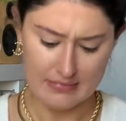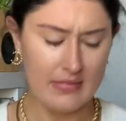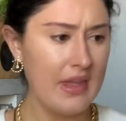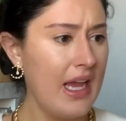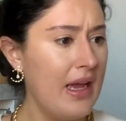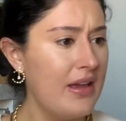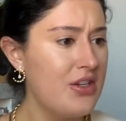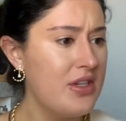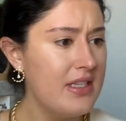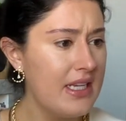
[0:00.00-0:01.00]
Okay,
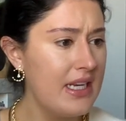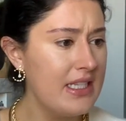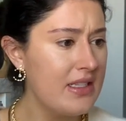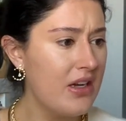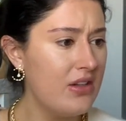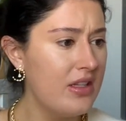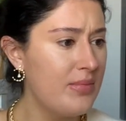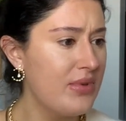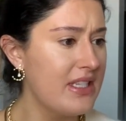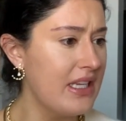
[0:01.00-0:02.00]
she said it's called the
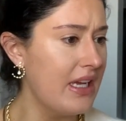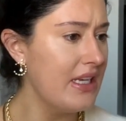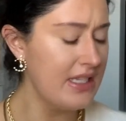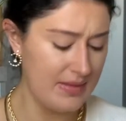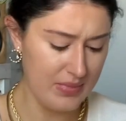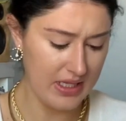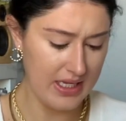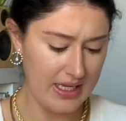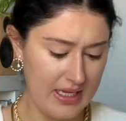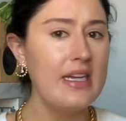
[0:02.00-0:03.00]
Precise, but
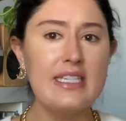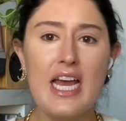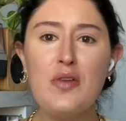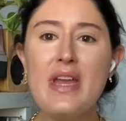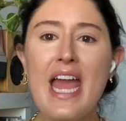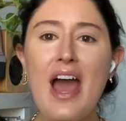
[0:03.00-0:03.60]
like, tell me how